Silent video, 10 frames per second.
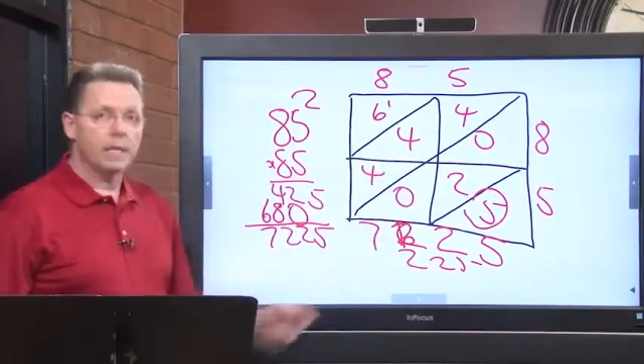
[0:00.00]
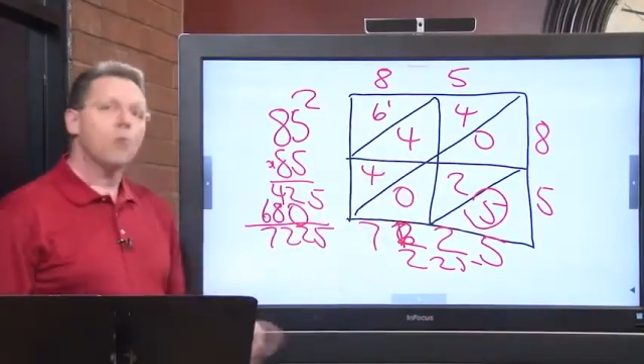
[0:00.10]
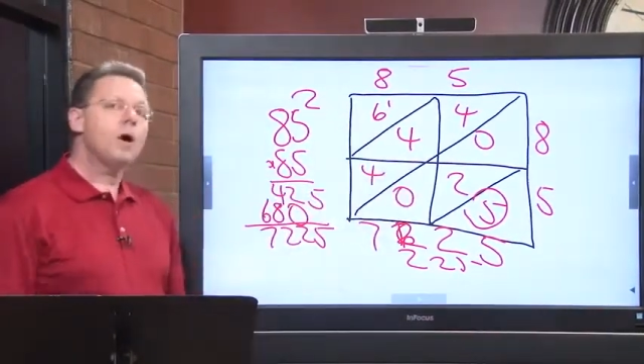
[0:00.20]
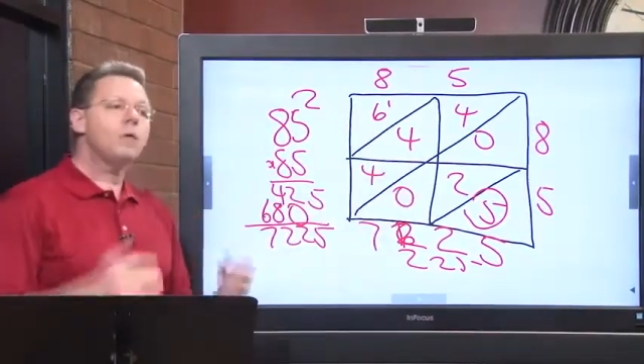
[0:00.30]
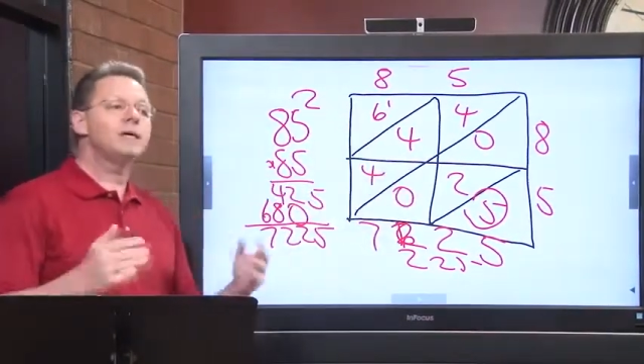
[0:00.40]

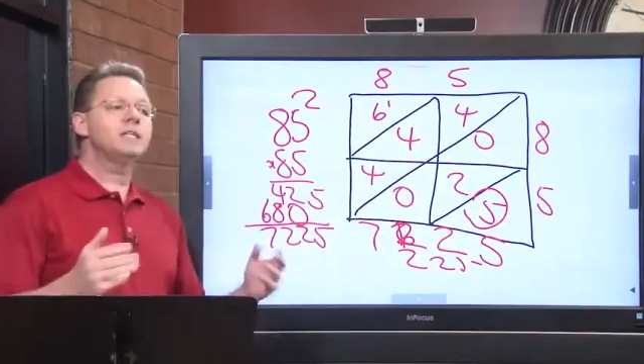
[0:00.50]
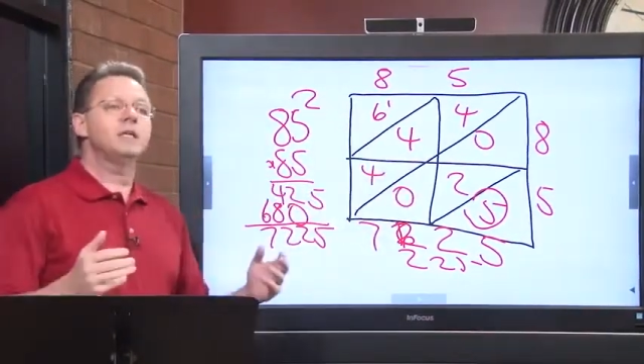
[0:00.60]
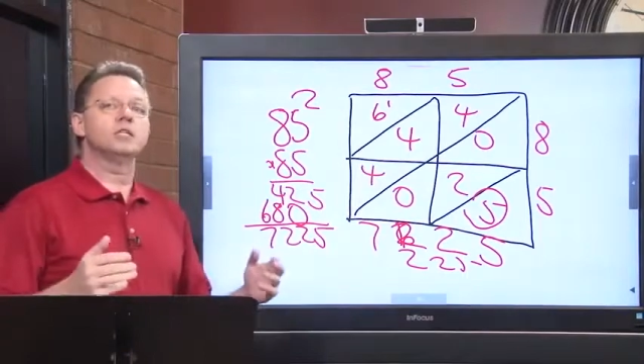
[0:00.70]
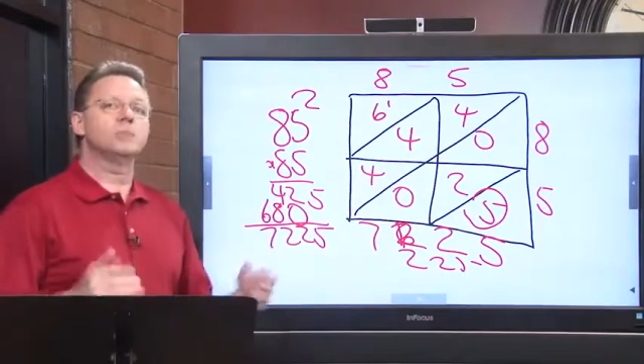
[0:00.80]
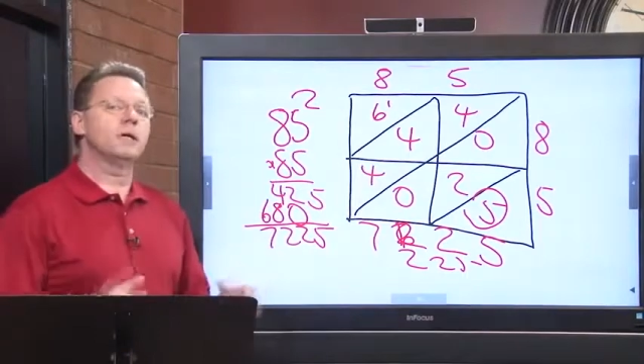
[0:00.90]
Now, why do I
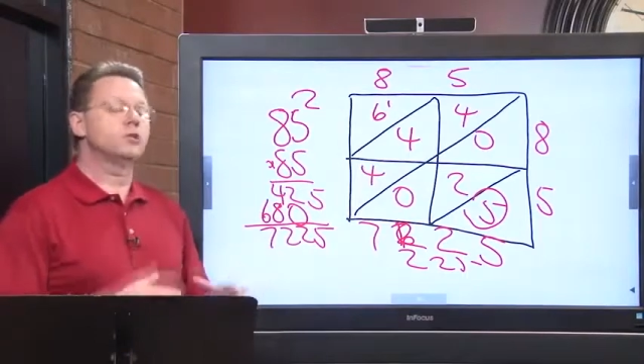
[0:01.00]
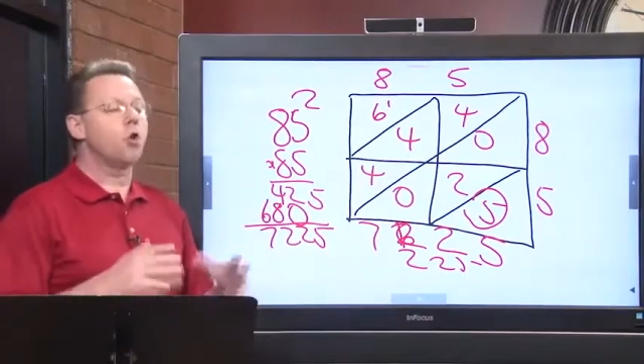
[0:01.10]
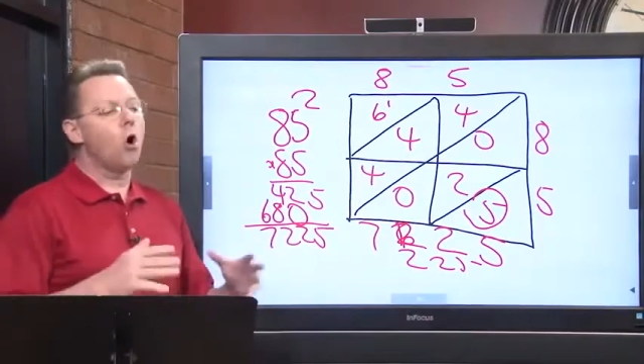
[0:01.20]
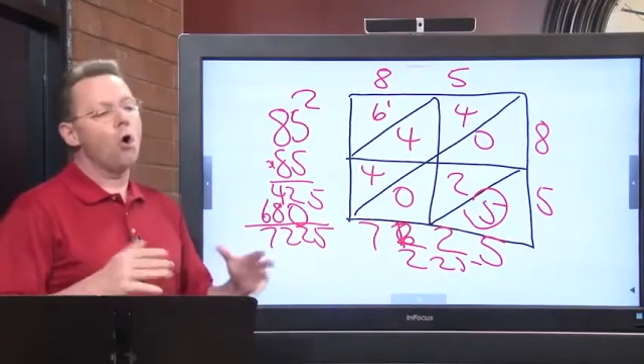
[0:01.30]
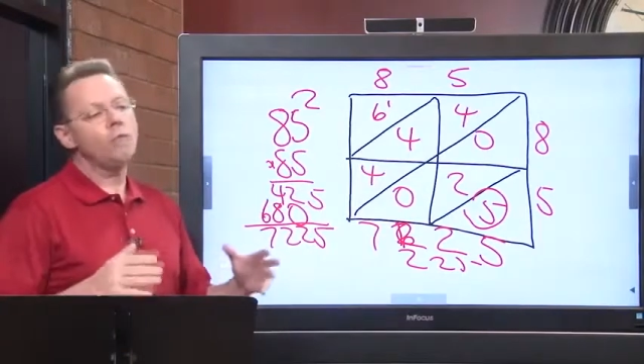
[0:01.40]
tell you this? Because
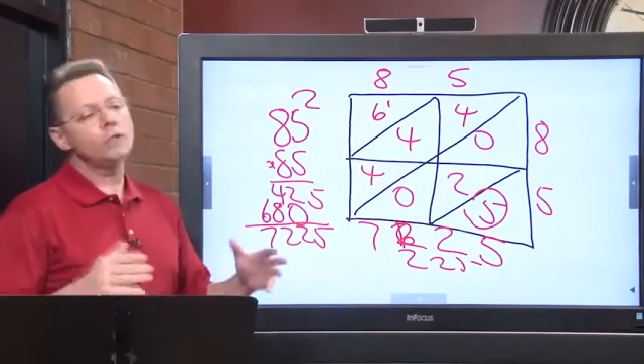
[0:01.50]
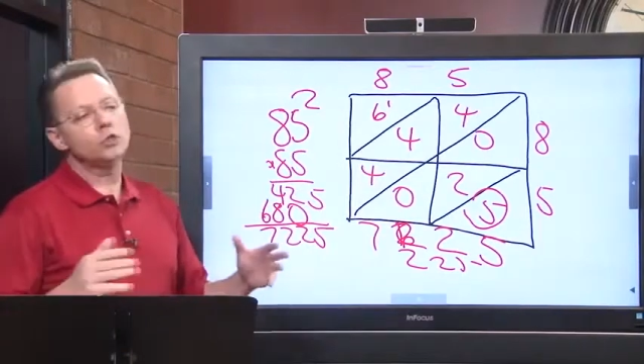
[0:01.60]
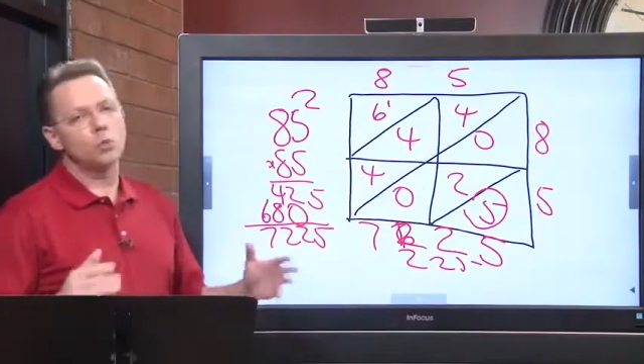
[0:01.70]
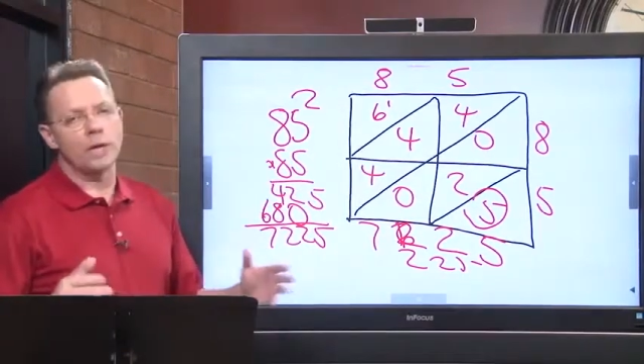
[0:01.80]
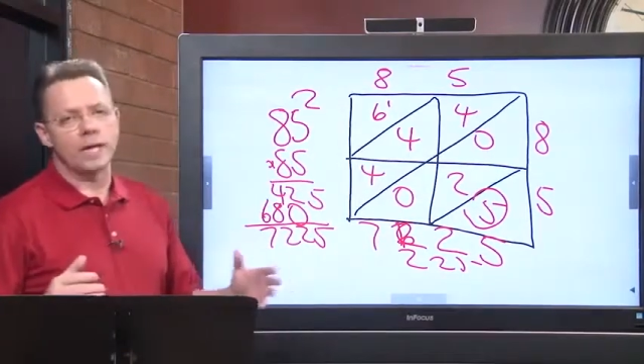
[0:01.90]
all
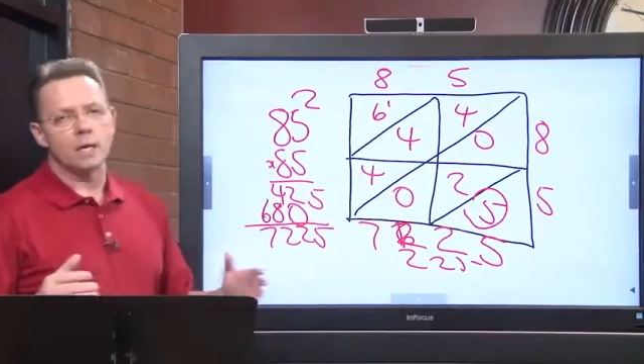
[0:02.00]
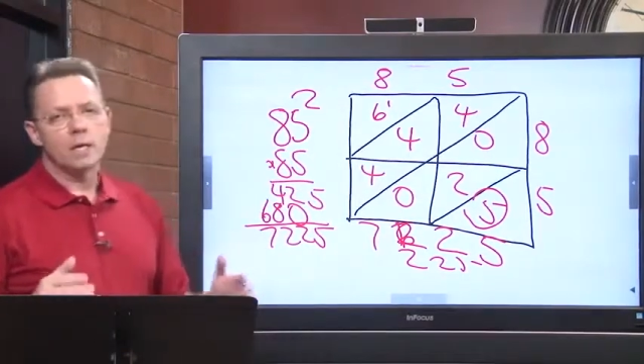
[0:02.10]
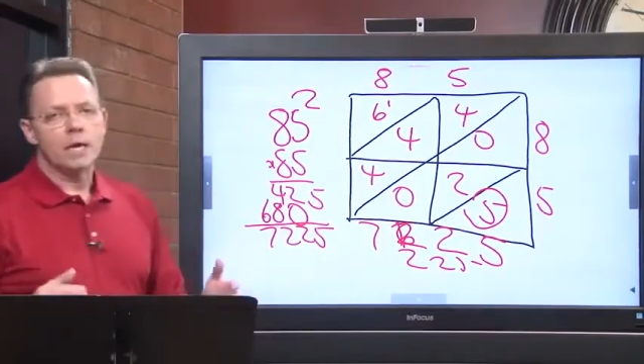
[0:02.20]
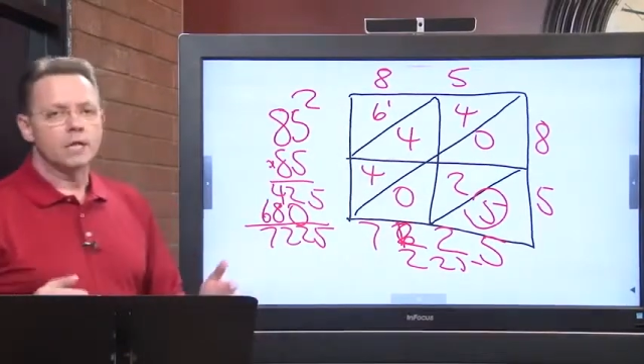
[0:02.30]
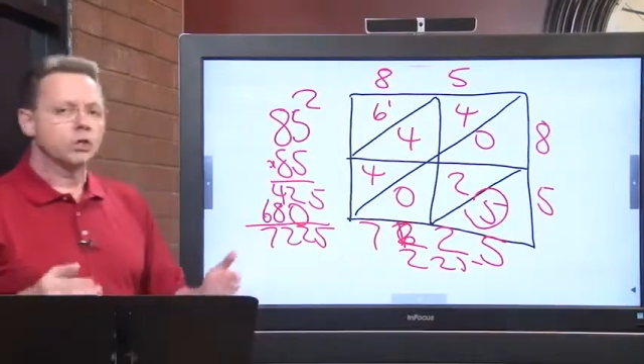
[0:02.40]
this week,
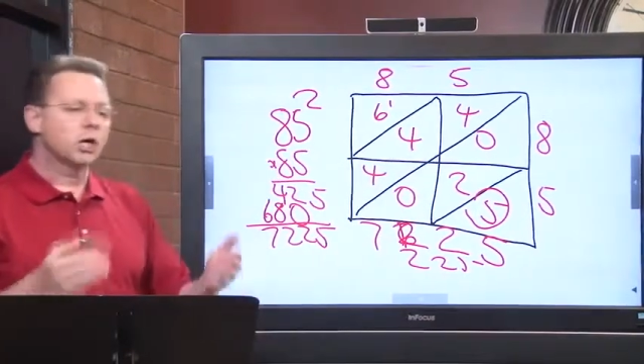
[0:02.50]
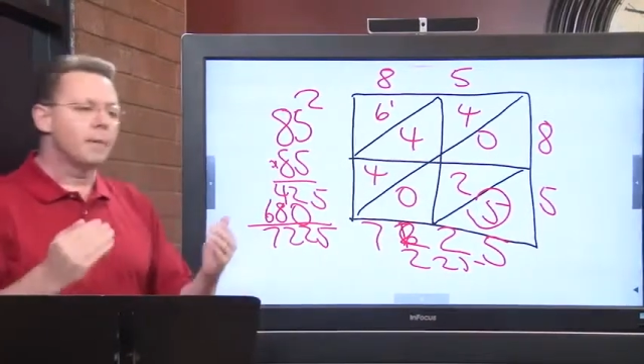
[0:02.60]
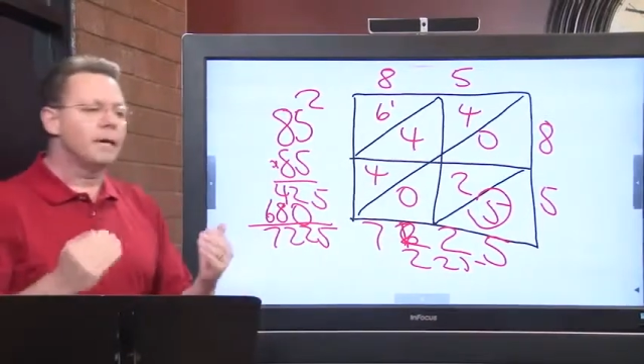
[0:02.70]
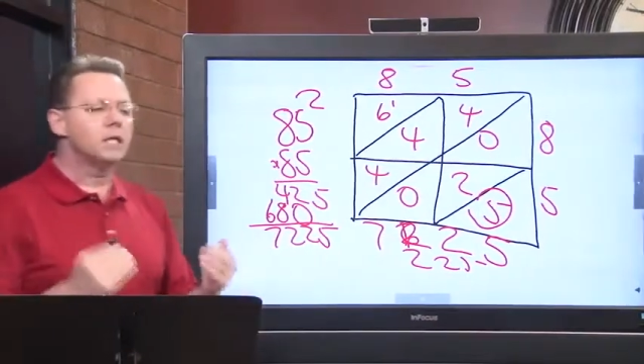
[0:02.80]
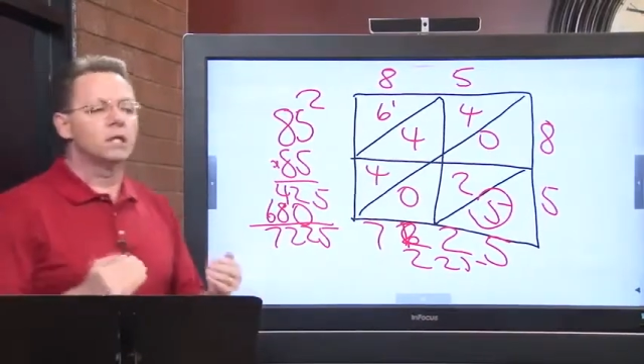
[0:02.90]
as you're
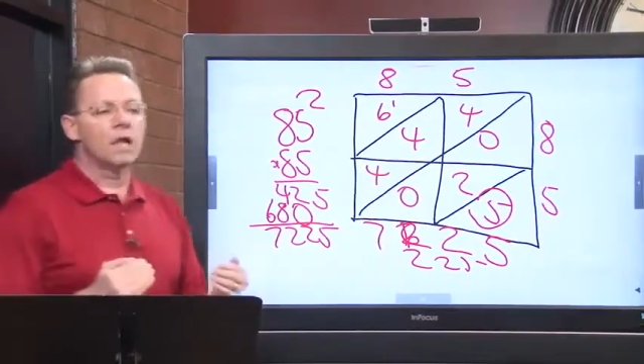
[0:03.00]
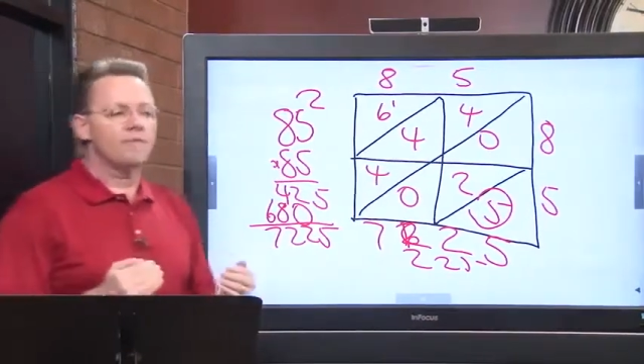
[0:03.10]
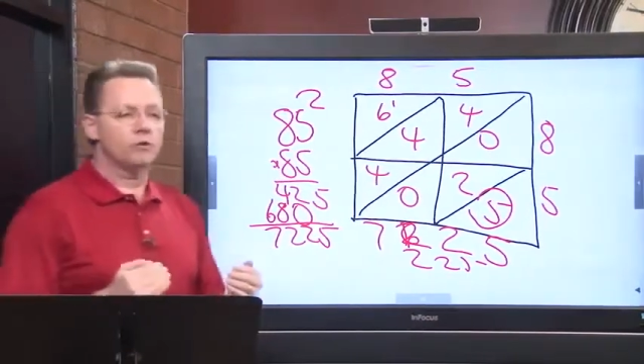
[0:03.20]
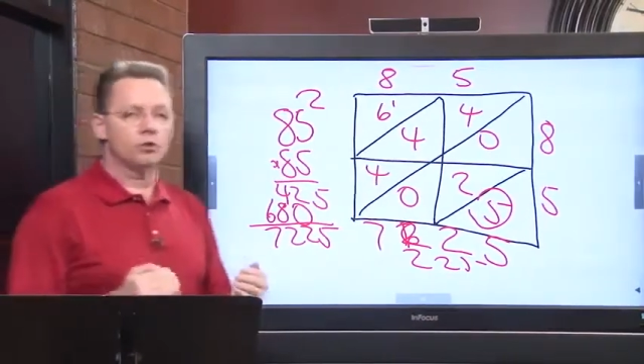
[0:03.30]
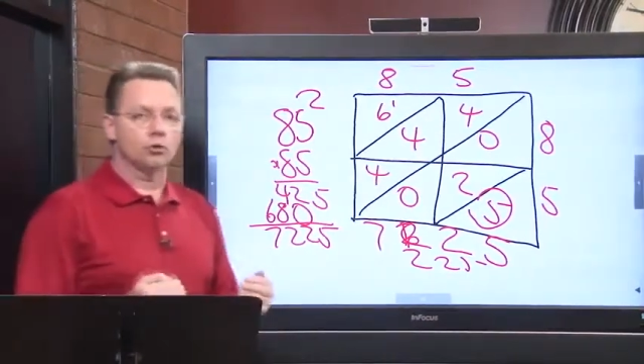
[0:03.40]
coming into
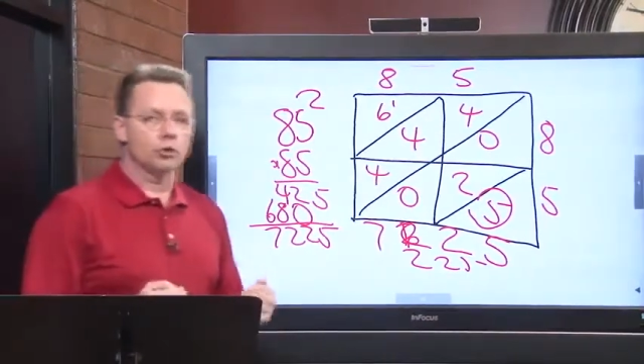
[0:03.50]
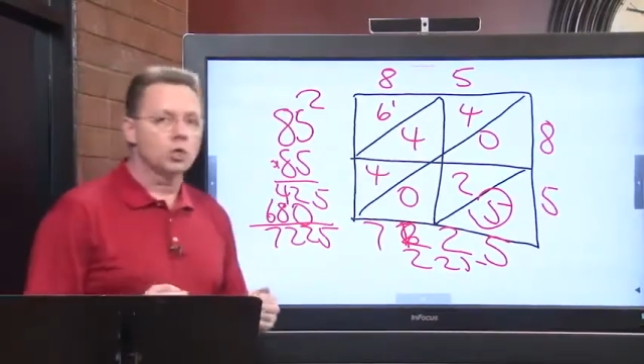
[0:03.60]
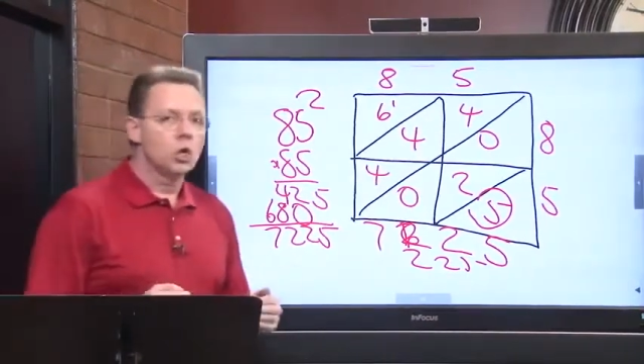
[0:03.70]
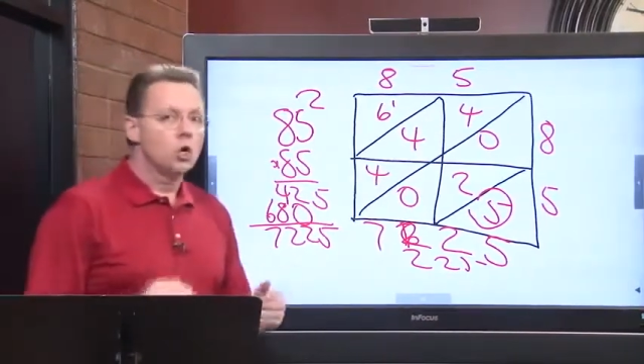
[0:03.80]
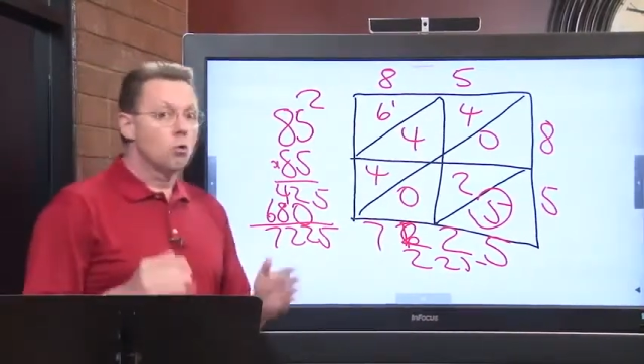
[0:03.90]
life insurance,